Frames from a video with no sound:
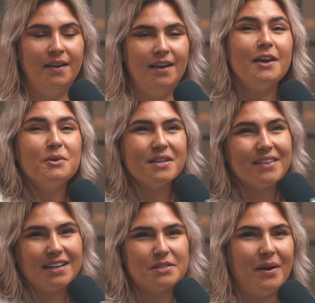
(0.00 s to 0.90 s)
I also
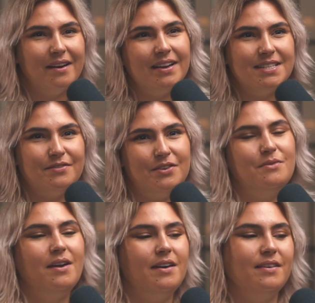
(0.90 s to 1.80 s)
think it's quite nice if
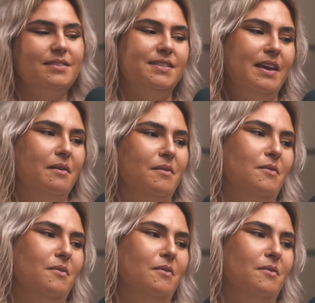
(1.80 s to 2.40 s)
you like sit